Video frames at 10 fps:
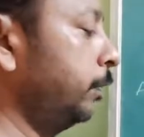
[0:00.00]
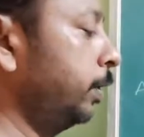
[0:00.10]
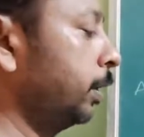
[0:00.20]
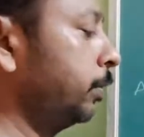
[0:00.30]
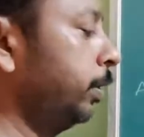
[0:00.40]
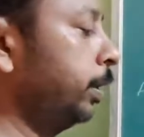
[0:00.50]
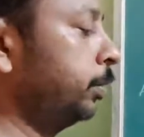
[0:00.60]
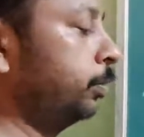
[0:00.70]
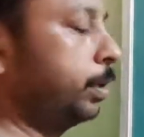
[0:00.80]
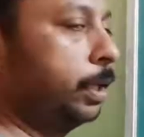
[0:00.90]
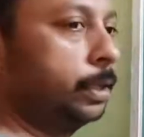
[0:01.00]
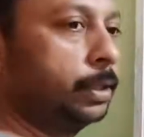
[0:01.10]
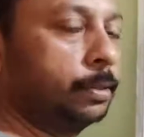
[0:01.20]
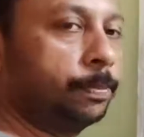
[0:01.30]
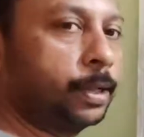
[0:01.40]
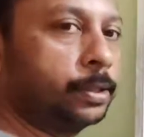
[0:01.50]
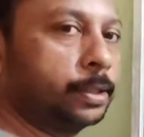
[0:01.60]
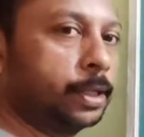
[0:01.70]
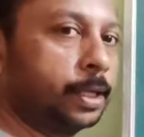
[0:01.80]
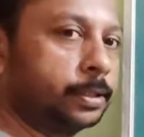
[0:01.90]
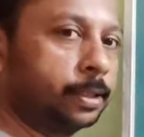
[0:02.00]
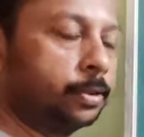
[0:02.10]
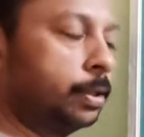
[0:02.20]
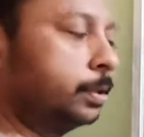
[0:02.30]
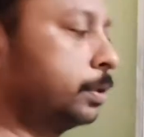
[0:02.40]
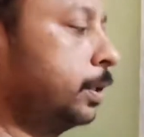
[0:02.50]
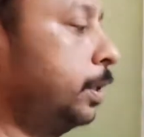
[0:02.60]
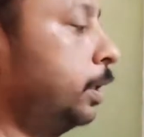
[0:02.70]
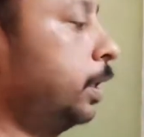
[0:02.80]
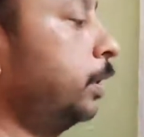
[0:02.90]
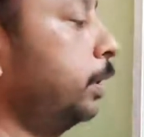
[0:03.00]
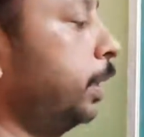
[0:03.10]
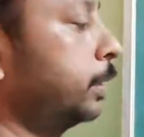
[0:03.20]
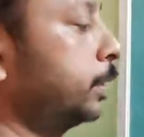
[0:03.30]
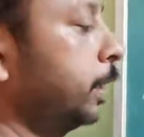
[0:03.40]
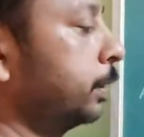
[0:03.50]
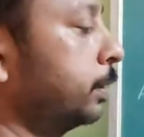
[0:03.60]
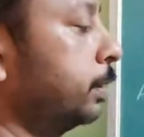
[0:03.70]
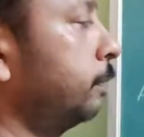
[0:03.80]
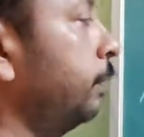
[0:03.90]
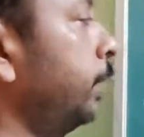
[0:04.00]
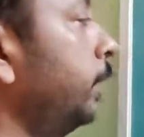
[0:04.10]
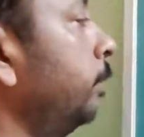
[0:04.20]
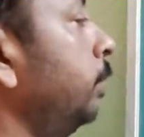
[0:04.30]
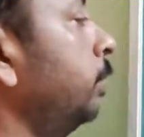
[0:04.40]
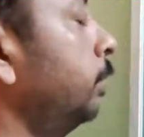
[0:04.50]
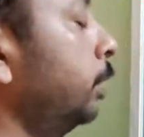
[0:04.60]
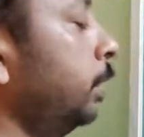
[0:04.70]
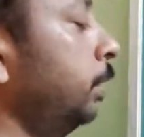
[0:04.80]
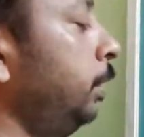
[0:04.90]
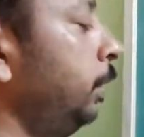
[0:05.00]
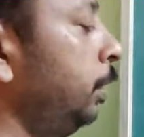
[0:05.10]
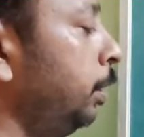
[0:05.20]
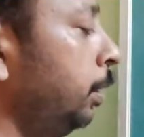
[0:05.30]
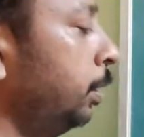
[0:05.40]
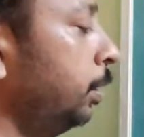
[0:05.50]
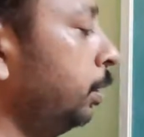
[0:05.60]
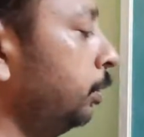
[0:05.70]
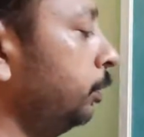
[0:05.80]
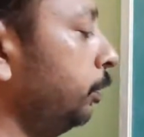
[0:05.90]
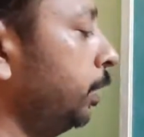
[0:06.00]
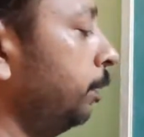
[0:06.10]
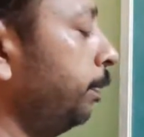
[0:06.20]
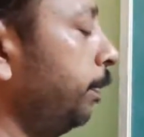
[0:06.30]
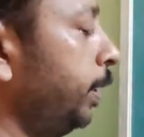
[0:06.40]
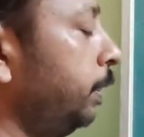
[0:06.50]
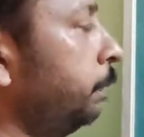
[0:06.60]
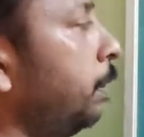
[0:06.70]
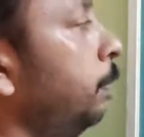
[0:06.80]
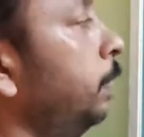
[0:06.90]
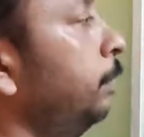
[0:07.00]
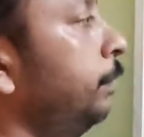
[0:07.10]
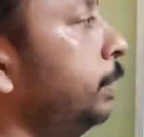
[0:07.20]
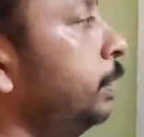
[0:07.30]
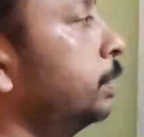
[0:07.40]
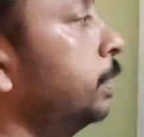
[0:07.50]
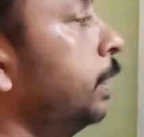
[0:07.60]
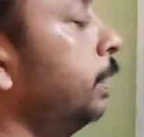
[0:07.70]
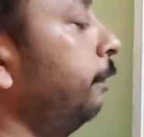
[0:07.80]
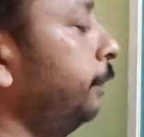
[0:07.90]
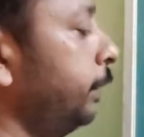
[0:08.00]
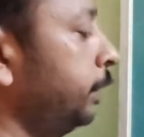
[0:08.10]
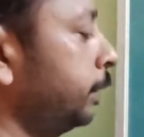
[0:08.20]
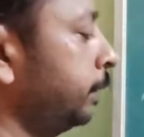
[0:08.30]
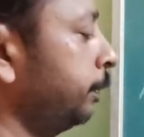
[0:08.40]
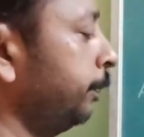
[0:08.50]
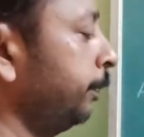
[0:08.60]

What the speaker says: we are going to take the pressure as a constant on the x-axis variable. Okay, now the main problem with this graph is